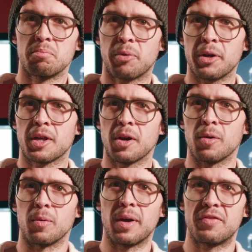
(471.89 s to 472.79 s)
Pretty
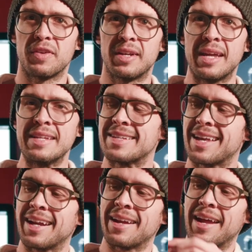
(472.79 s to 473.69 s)
cool. If you need to
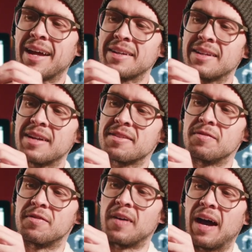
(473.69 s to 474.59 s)
get it out nice and
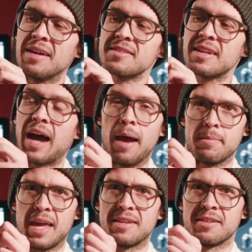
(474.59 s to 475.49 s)
fast,
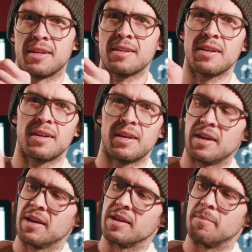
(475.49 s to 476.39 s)
I'm guessing,
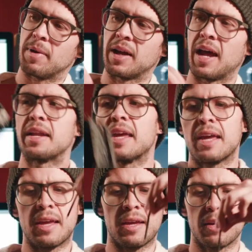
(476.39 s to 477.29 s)
you bung it out
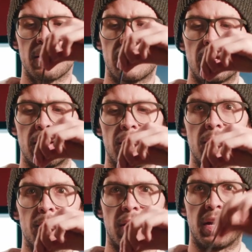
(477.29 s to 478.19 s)
here,
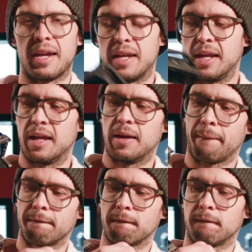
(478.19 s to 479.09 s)
you bung it out here,
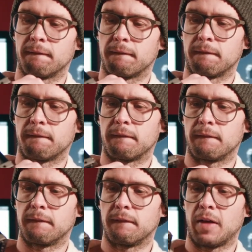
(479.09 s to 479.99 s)

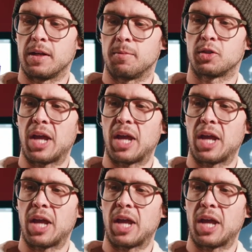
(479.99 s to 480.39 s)
and you put